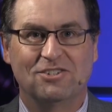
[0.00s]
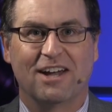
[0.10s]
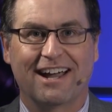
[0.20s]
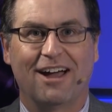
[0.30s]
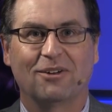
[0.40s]

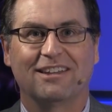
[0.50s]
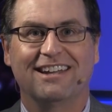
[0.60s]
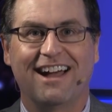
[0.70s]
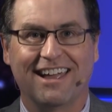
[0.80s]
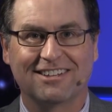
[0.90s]
Check out
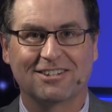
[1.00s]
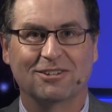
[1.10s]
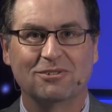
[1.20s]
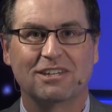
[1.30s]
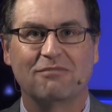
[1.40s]
the
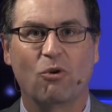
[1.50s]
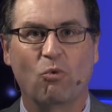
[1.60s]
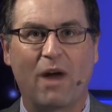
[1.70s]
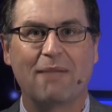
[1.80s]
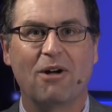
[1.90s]
exclusive
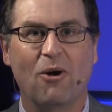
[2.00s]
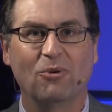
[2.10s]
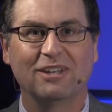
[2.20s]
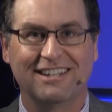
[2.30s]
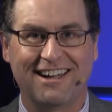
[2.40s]

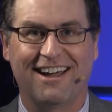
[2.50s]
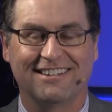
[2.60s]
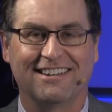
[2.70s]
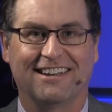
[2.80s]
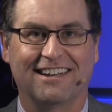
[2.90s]
web-only
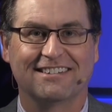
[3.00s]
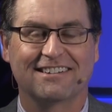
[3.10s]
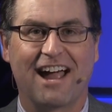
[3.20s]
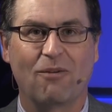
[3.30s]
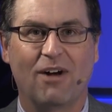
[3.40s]
content at
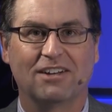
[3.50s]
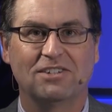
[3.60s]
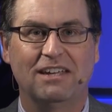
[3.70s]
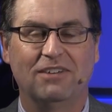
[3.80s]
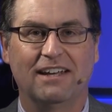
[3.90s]

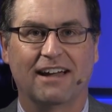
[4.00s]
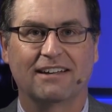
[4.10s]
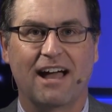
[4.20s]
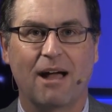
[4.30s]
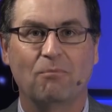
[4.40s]

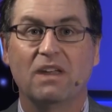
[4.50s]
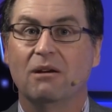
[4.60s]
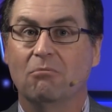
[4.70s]
skywatchtv.com.